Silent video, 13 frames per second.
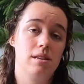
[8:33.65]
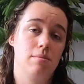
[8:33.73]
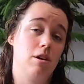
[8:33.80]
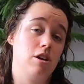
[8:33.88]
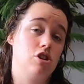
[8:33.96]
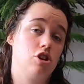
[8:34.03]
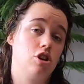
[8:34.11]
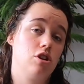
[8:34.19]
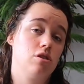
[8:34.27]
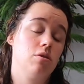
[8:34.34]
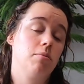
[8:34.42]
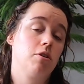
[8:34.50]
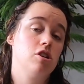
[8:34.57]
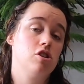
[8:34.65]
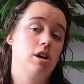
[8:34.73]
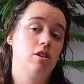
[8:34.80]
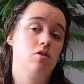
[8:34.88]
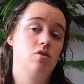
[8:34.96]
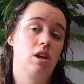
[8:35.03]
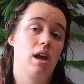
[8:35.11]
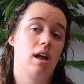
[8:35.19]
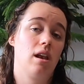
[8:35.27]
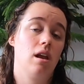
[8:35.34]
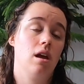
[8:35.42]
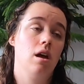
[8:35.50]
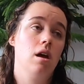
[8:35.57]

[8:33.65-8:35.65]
I'm not sure. So I'm going to try those again.